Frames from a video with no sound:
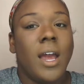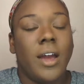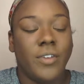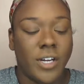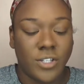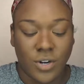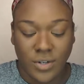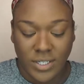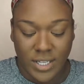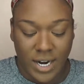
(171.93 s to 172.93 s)
Have you guys
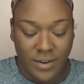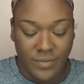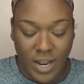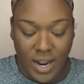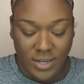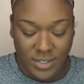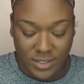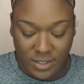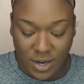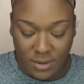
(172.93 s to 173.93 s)
noticed that I have not
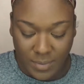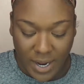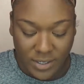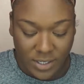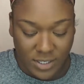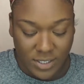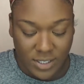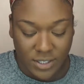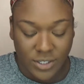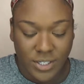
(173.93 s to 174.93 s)
gone back to
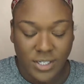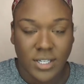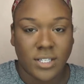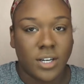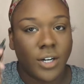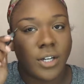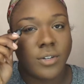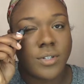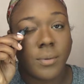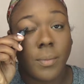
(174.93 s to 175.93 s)
concealer since I started
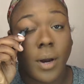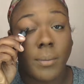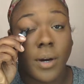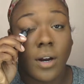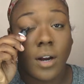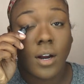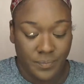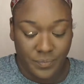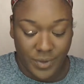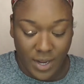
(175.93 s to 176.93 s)
using primer?
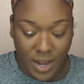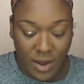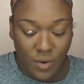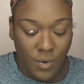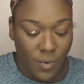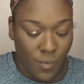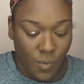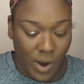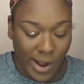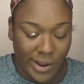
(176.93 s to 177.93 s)
How
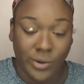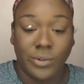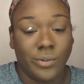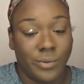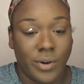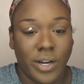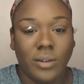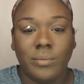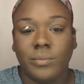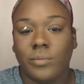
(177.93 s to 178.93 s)
wild,
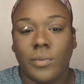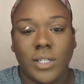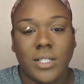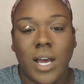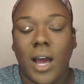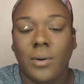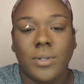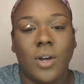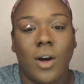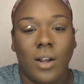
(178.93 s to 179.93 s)
right? Because I
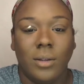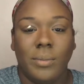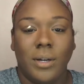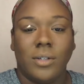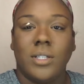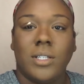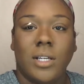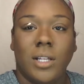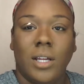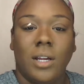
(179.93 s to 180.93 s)
was all about
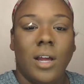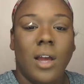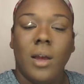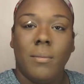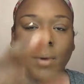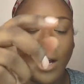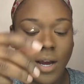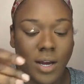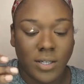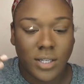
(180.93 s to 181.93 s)
concealing my eyes.